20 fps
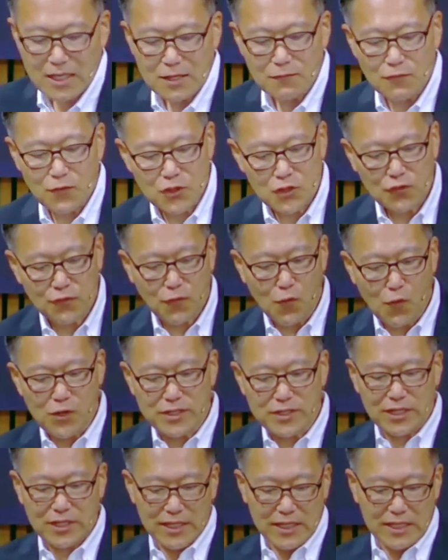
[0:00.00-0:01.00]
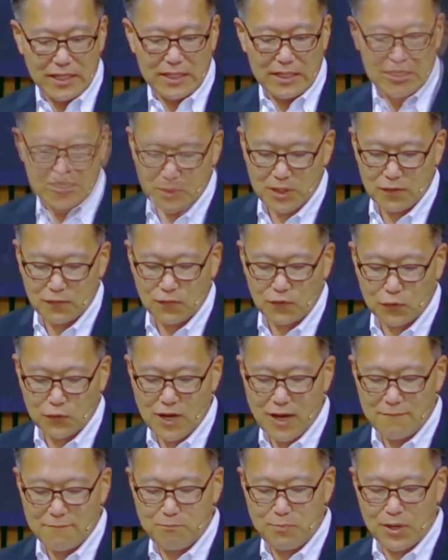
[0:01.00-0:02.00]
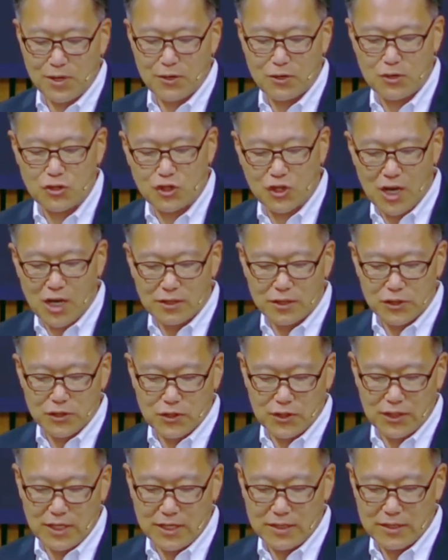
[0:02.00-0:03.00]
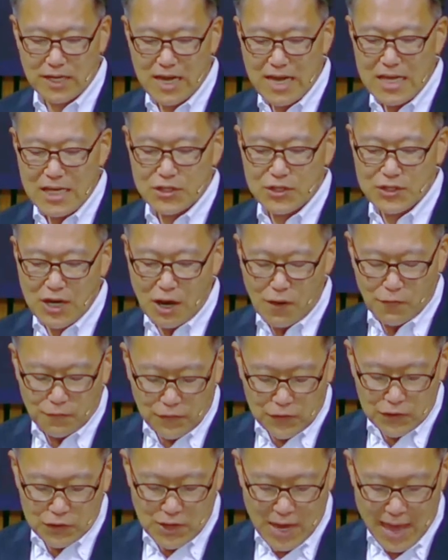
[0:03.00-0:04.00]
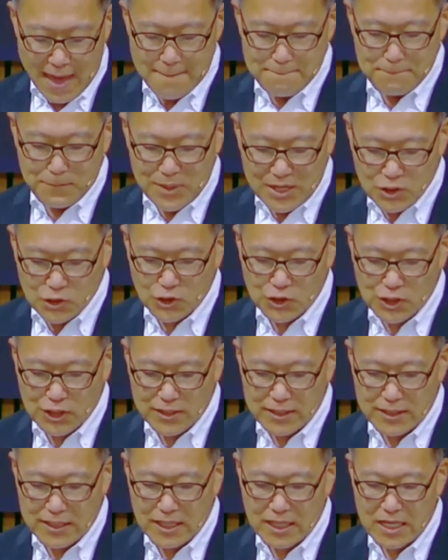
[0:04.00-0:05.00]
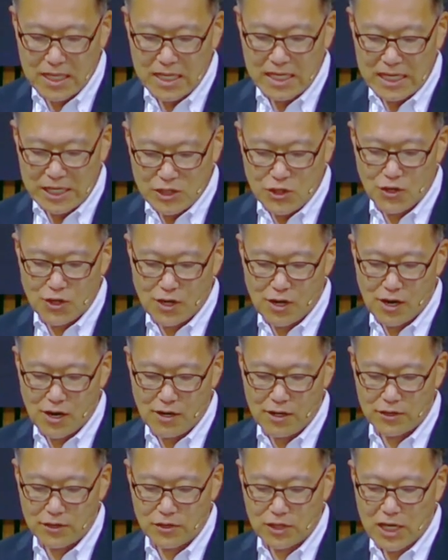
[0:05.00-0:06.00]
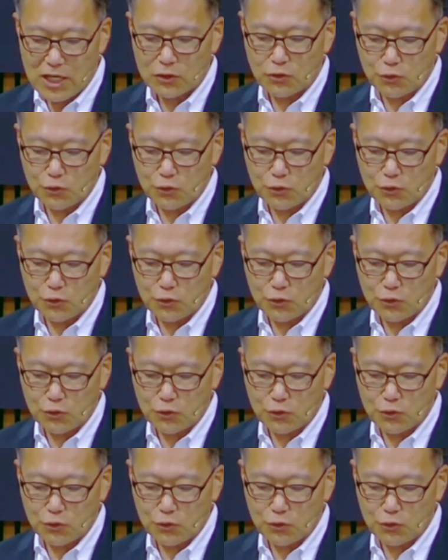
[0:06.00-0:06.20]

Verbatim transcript: Verse 14, but if you have bitter jealousy and selfish ambition in your hearts.